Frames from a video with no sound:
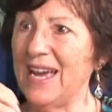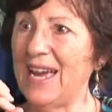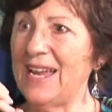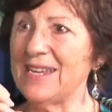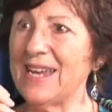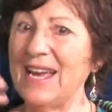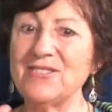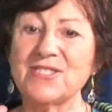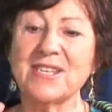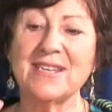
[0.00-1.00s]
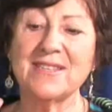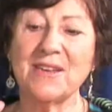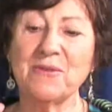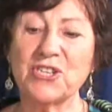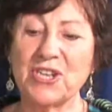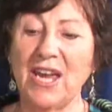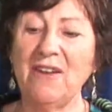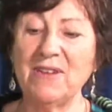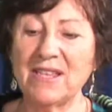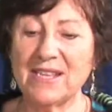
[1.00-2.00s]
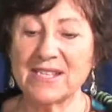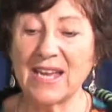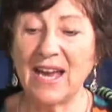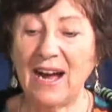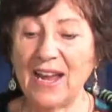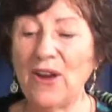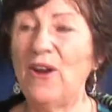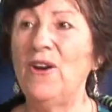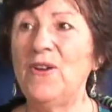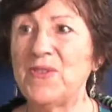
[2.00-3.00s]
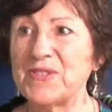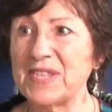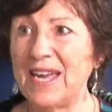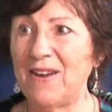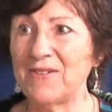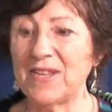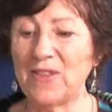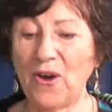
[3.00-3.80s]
And as they were sharing this. I heard the sound, and